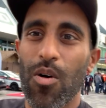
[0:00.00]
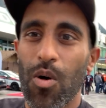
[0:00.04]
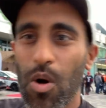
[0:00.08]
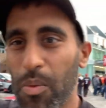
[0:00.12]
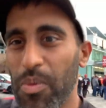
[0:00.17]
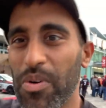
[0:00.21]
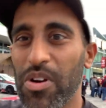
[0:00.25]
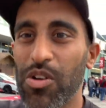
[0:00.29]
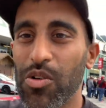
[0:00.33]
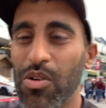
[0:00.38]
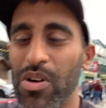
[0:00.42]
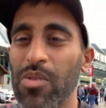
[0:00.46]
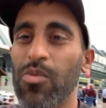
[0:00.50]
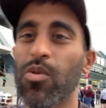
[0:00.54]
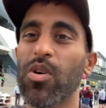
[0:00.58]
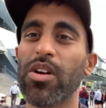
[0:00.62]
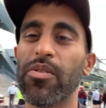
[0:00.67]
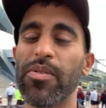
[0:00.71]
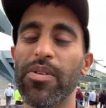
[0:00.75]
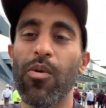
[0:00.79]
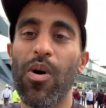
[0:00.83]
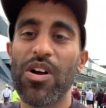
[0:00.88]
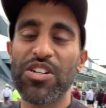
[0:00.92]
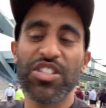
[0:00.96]
What are we doing? We're going
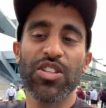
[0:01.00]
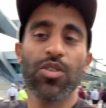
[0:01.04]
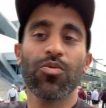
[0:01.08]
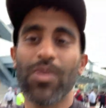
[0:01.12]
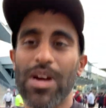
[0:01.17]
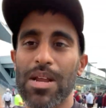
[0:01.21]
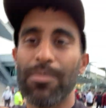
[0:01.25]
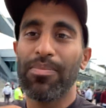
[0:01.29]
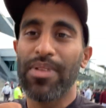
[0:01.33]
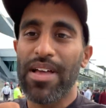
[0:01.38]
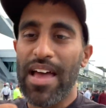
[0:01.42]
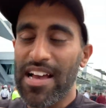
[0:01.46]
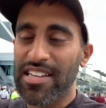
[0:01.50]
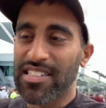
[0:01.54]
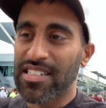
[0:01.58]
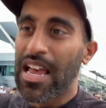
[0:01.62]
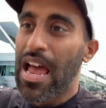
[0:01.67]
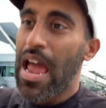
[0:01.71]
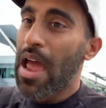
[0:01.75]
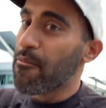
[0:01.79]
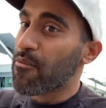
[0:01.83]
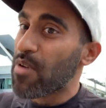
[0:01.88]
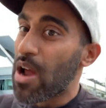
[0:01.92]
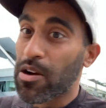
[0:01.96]
to be watching the Redblacks,
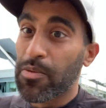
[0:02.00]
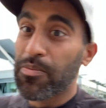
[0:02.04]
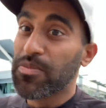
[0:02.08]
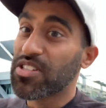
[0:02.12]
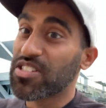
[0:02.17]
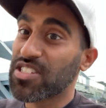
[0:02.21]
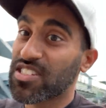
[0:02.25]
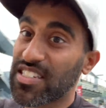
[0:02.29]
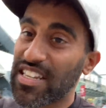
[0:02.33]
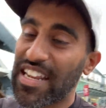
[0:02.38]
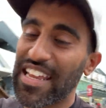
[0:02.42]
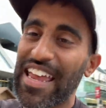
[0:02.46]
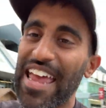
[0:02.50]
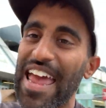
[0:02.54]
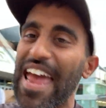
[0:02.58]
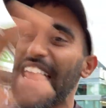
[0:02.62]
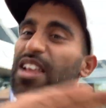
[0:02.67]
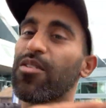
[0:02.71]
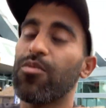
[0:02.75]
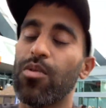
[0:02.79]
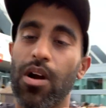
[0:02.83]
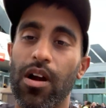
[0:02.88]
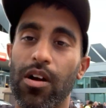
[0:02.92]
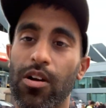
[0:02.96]
and we're not going to be just sitting
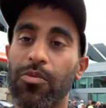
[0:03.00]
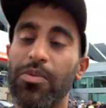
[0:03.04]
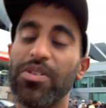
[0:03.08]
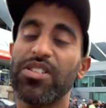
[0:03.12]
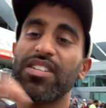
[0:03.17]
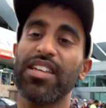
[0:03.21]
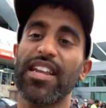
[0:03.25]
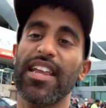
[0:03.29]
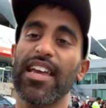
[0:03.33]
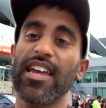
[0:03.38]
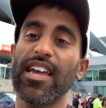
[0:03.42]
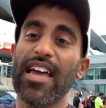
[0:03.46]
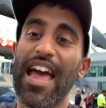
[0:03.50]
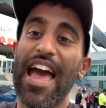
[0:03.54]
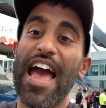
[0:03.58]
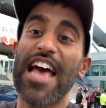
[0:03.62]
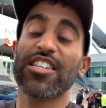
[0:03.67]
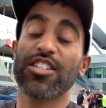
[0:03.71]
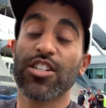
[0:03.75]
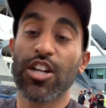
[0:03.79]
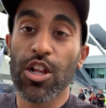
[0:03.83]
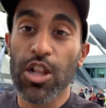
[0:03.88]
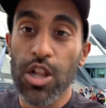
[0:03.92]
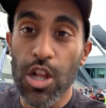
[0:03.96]
anywhere. We're going to be sitting
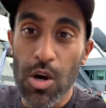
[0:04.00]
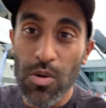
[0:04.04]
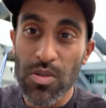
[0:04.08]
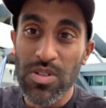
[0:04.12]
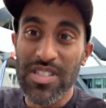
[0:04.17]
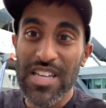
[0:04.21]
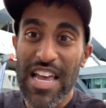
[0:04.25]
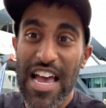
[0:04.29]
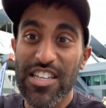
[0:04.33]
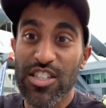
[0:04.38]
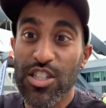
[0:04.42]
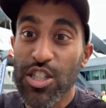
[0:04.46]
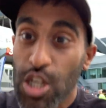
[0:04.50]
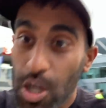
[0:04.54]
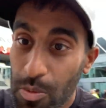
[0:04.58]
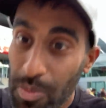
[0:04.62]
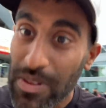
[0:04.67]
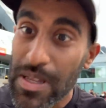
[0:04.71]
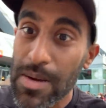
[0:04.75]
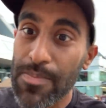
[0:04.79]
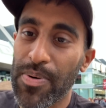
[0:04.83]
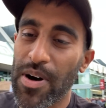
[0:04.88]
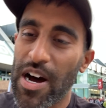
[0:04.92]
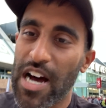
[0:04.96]
as close as
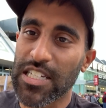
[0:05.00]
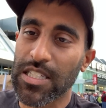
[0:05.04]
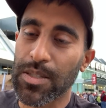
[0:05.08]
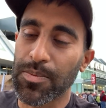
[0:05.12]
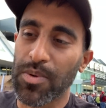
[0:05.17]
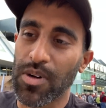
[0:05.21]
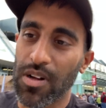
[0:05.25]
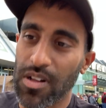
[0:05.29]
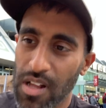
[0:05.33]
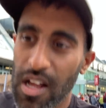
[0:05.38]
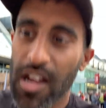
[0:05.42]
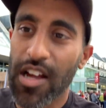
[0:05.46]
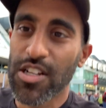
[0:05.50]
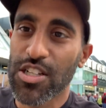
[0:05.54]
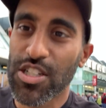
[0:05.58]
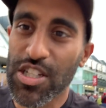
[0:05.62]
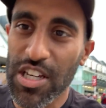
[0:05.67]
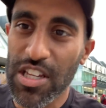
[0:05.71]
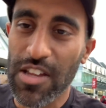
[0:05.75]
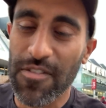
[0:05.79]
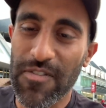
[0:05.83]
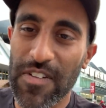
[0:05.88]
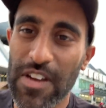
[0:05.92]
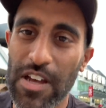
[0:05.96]
humanly possible
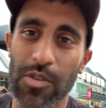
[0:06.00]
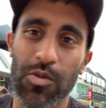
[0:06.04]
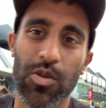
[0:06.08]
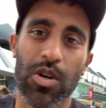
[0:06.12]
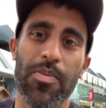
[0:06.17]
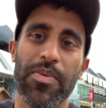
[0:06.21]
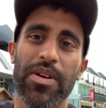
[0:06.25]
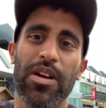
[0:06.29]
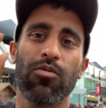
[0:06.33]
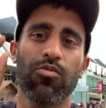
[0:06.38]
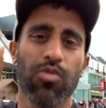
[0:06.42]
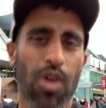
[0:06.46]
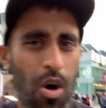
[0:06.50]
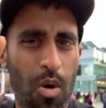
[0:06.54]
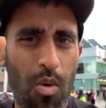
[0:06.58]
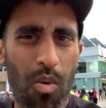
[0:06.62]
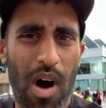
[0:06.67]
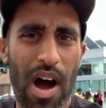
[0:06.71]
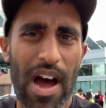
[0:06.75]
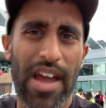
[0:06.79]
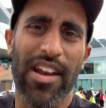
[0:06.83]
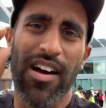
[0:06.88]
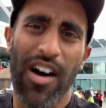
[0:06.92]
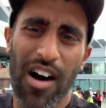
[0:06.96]
to the field. We're going to be row
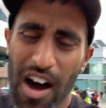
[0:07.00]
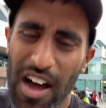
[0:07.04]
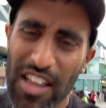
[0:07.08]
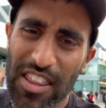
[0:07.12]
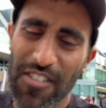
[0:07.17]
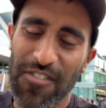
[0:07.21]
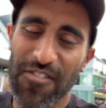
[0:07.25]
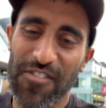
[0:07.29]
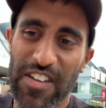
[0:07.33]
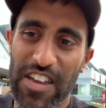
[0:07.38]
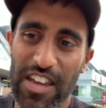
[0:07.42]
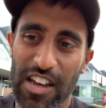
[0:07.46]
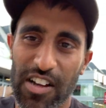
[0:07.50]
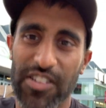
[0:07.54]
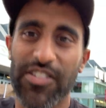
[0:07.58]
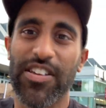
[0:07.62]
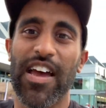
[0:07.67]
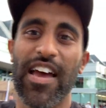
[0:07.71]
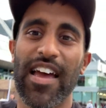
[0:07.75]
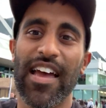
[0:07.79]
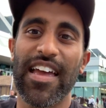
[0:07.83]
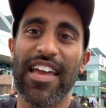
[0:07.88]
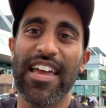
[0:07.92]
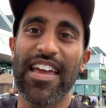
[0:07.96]
one on the field.
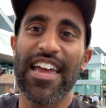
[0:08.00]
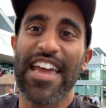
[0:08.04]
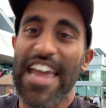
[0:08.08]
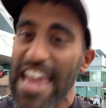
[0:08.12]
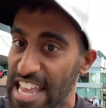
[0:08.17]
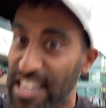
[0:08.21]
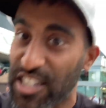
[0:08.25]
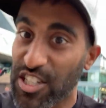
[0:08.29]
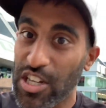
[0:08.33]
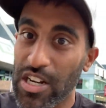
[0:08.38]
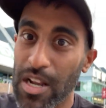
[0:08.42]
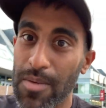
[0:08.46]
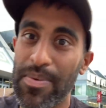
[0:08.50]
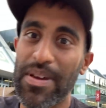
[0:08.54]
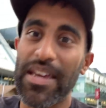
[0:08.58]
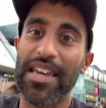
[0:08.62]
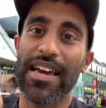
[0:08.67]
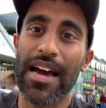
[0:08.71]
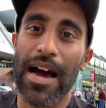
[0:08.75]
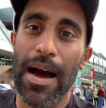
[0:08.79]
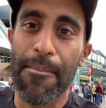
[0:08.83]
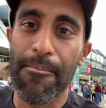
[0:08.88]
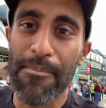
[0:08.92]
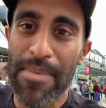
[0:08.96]
It's going to be
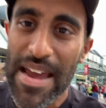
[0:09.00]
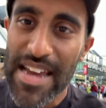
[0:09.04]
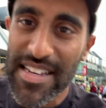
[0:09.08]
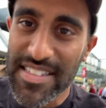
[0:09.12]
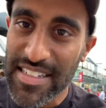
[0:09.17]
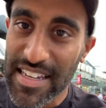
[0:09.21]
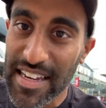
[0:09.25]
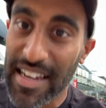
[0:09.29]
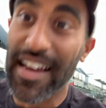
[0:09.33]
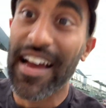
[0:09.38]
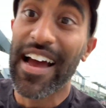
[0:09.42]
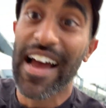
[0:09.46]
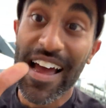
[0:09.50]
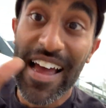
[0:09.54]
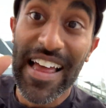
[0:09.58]
amazing.